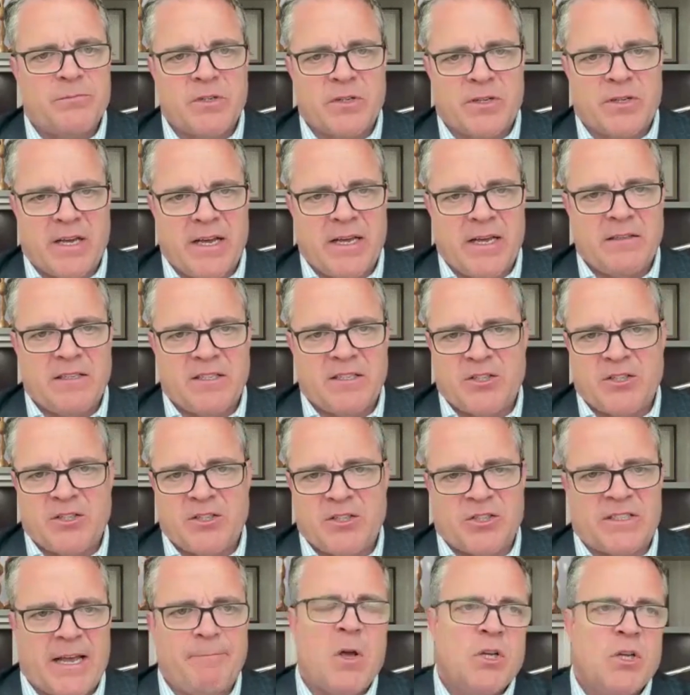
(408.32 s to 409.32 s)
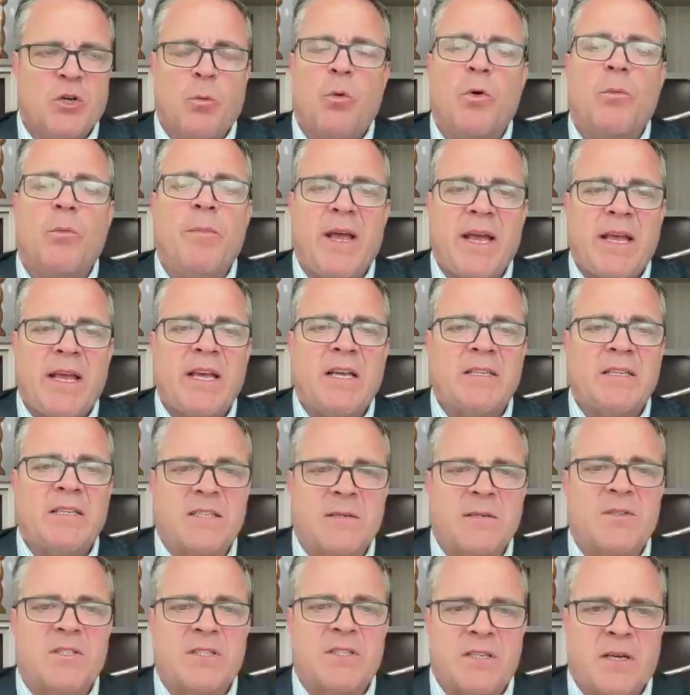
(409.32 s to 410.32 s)
Okay. Let's just say. So we're
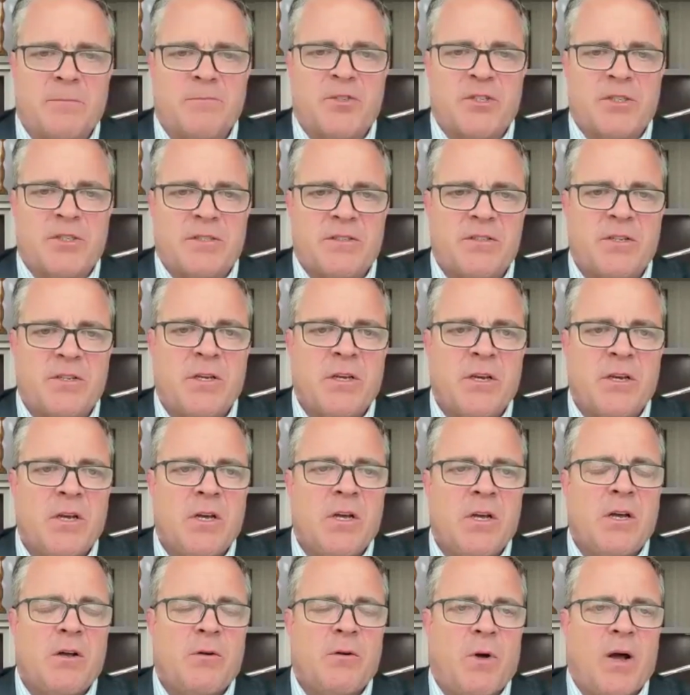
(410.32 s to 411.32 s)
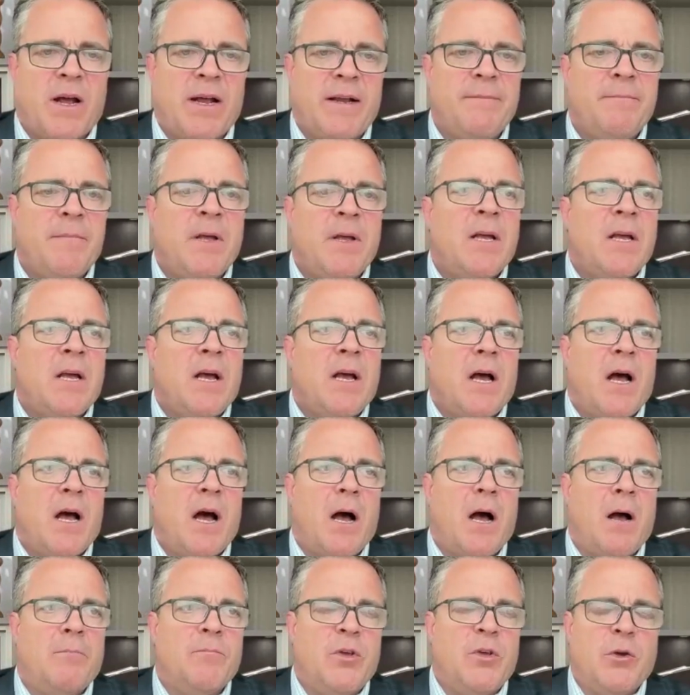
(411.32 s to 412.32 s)
making some assumptions, right?
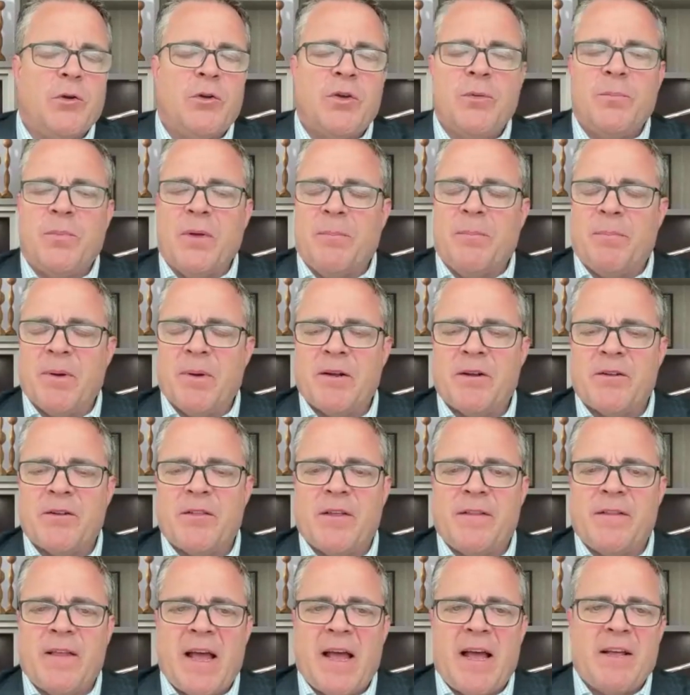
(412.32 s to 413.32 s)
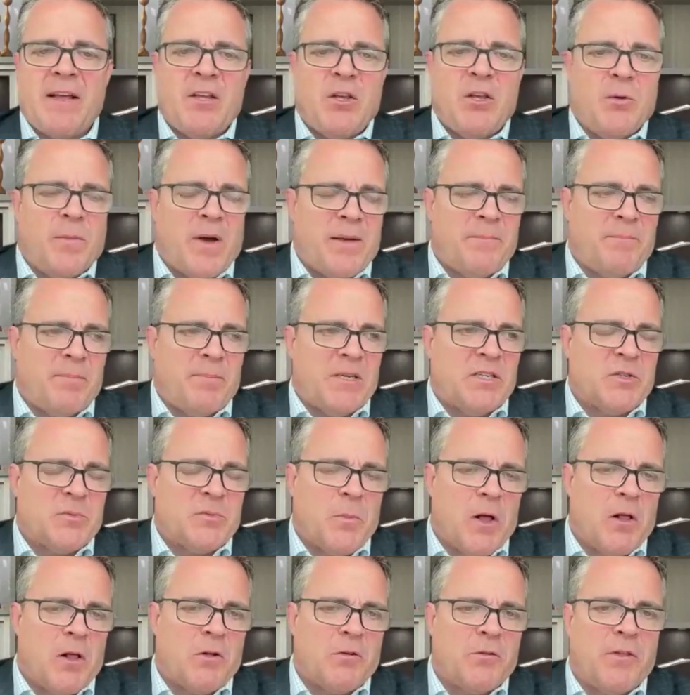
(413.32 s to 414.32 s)
You could be bigger than that. You might be
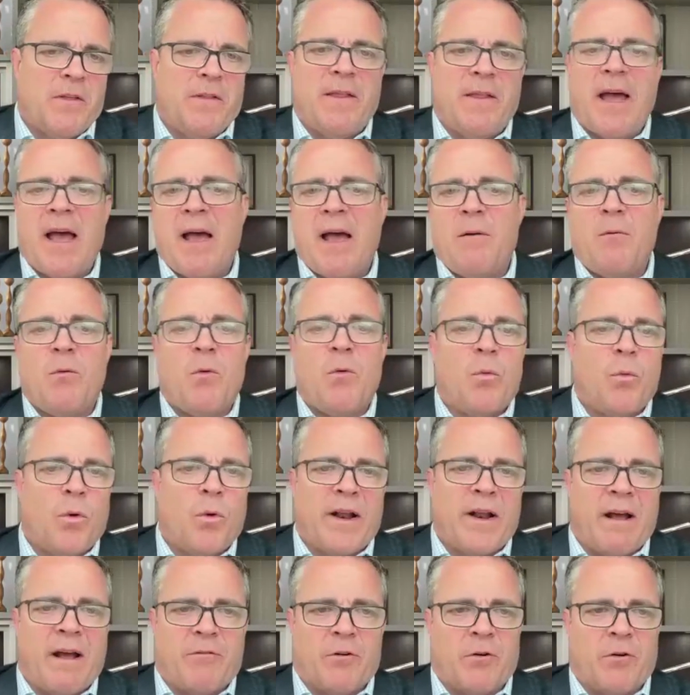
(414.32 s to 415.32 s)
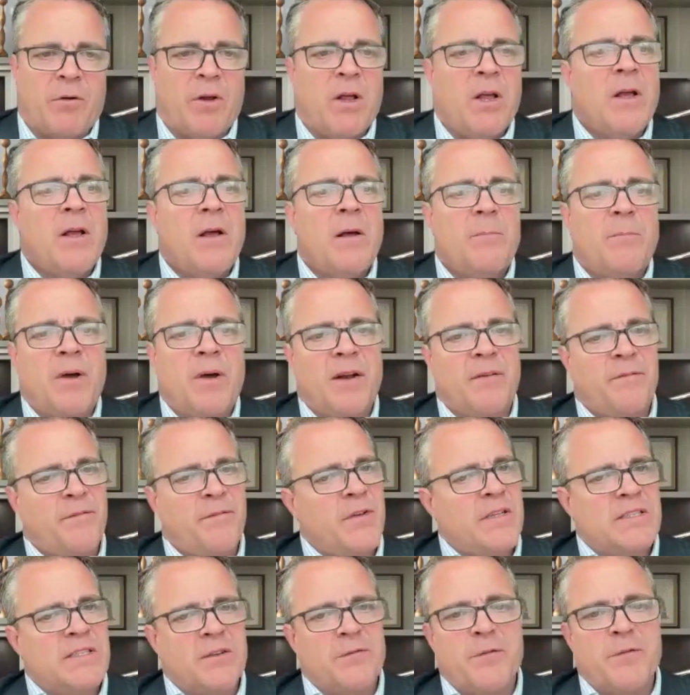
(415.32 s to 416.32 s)
smaller than that, whatever. But
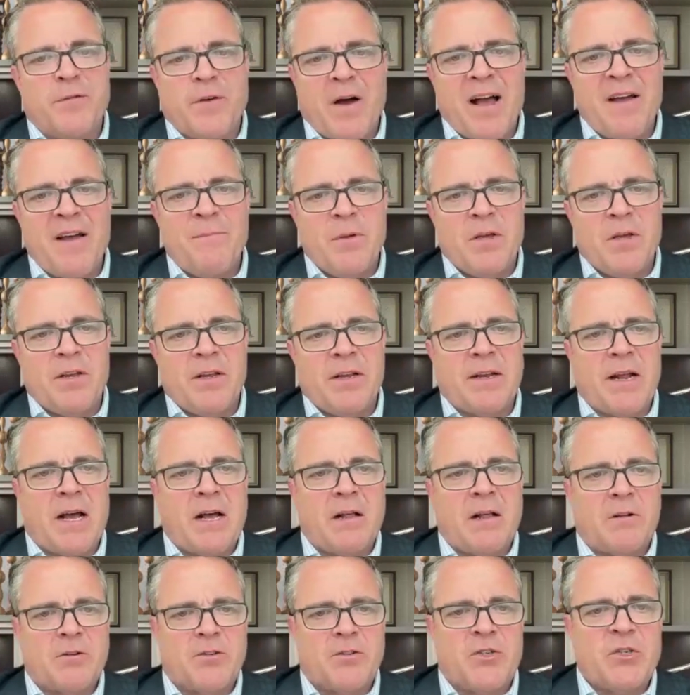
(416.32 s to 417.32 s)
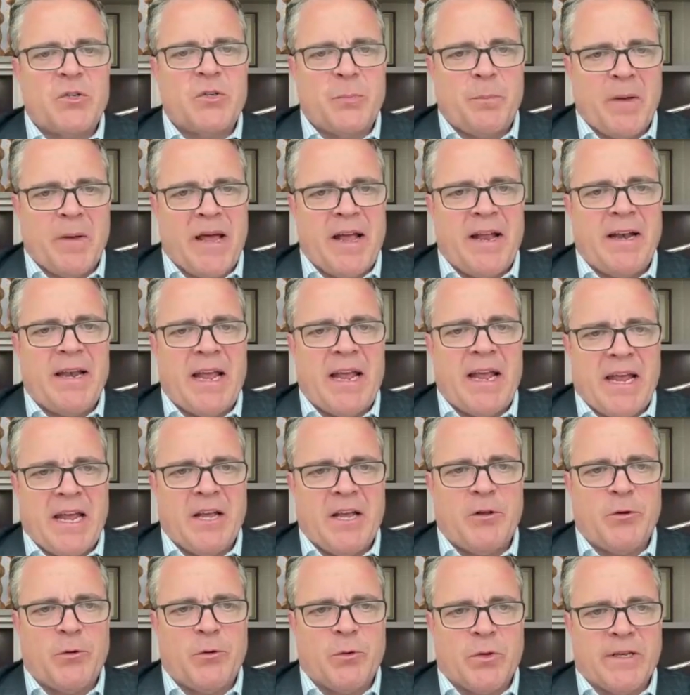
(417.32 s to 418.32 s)
if it's a $5 million spend
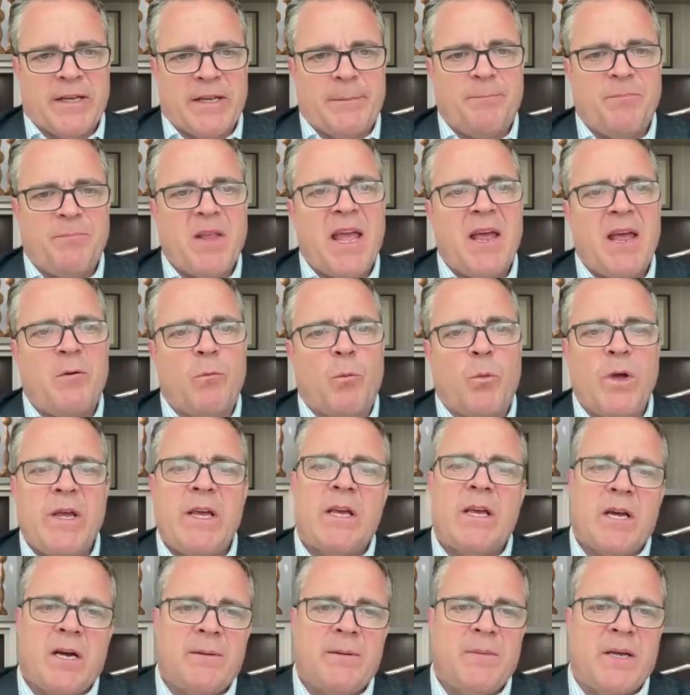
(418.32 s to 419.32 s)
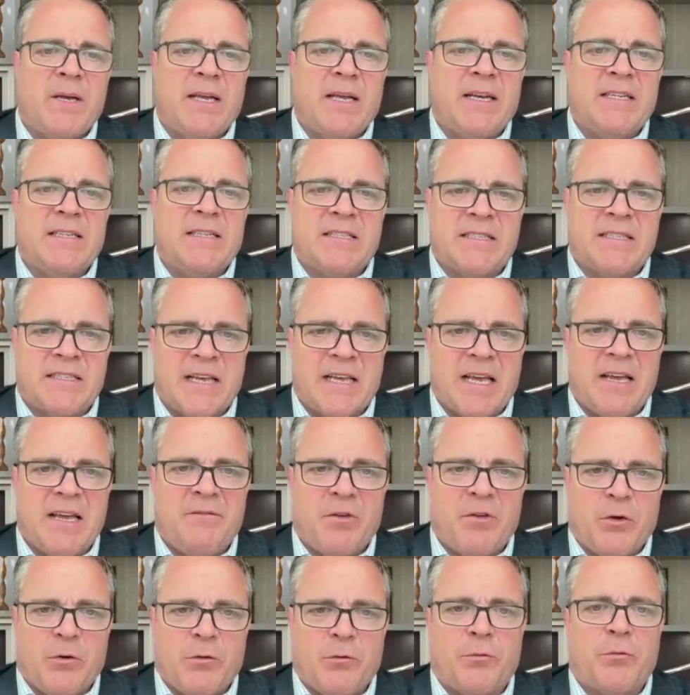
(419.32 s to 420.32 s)
annually, and we come in and
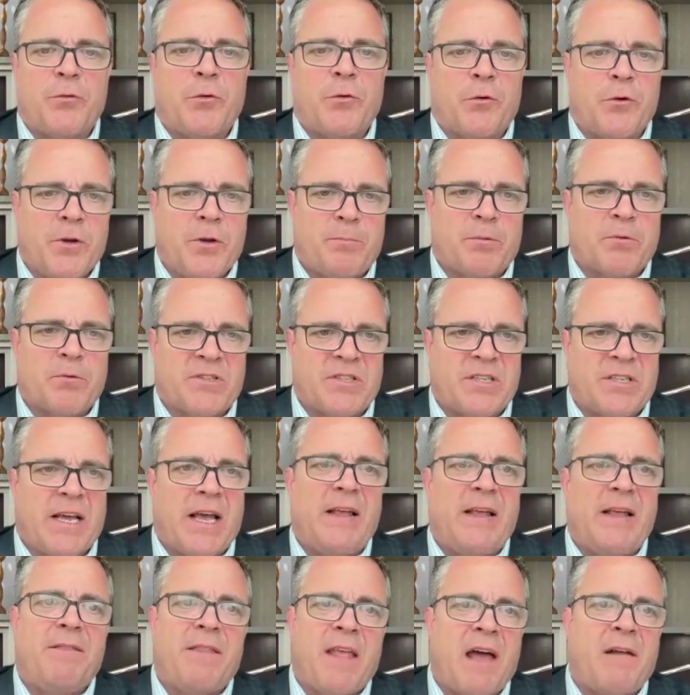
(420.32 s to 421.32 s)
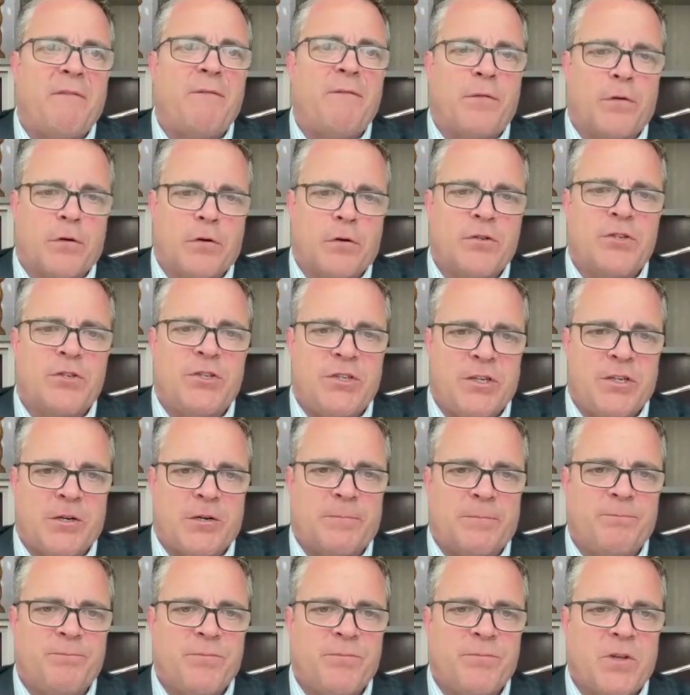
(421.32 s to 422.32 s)
save you 30% that first
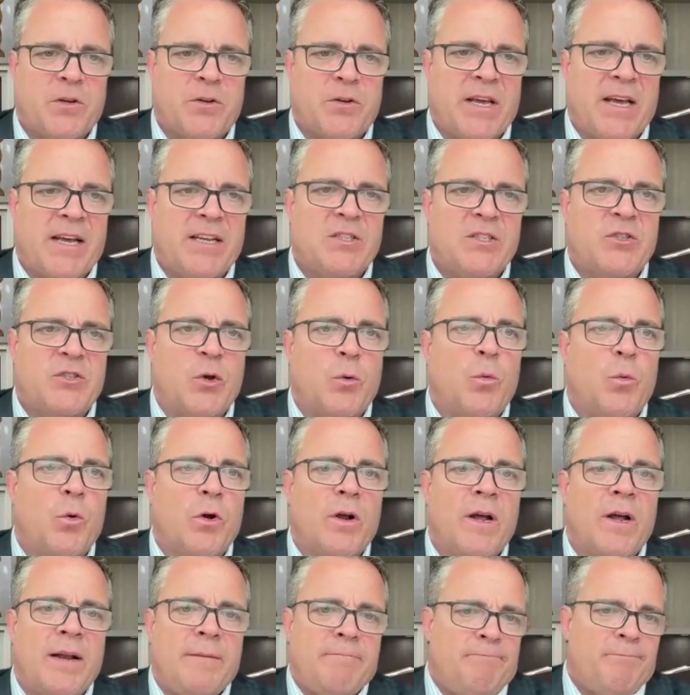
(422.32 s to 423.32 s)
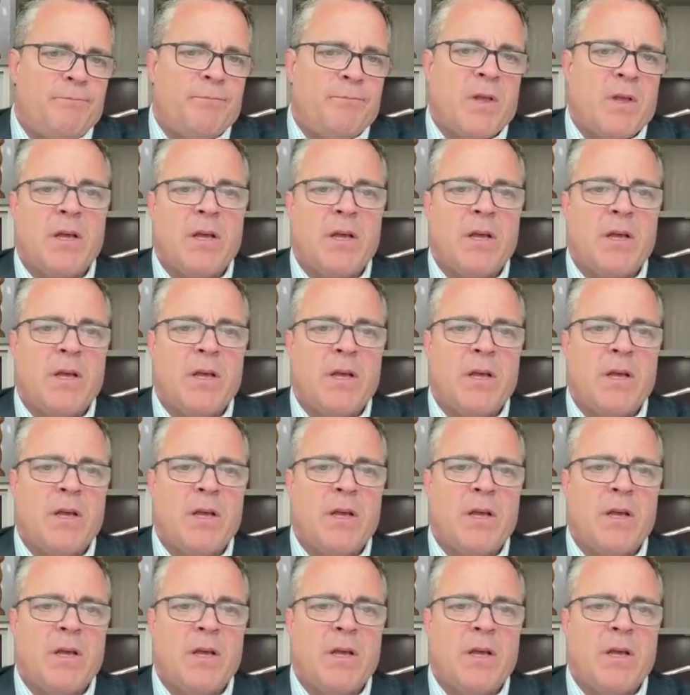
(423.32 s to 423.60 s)
year. Okay. So we're at